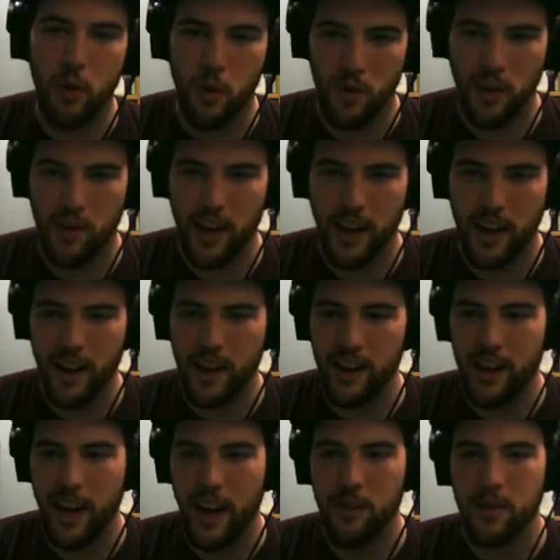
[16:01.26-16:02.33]
portal that I
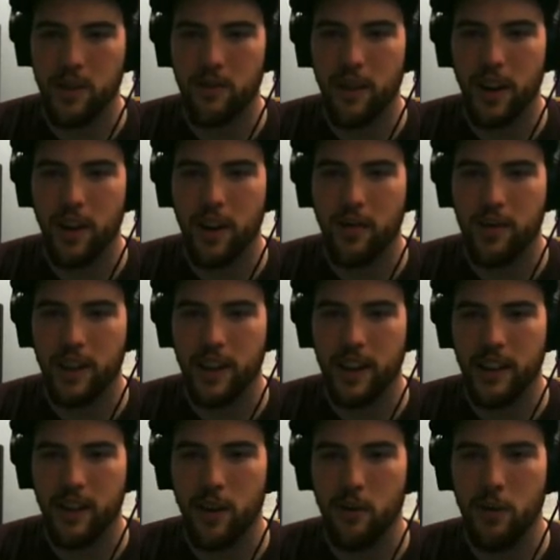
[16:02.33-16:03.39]
encounter right off the
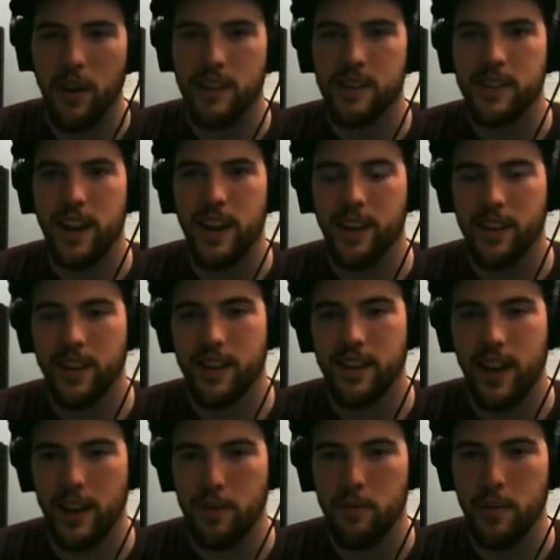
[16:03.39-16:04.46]
get-go? Where is that going to
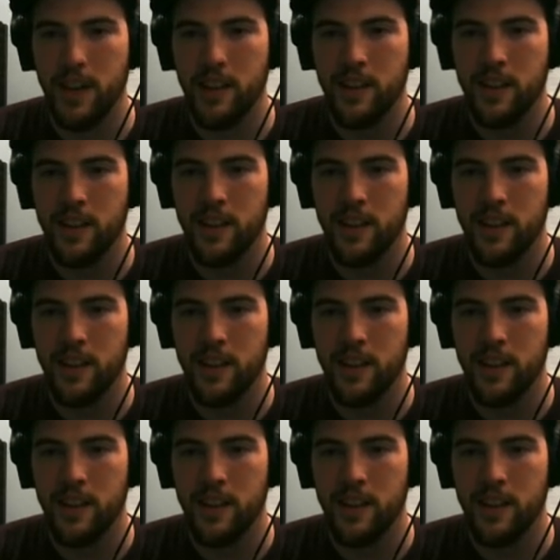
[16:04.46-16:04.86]
take me?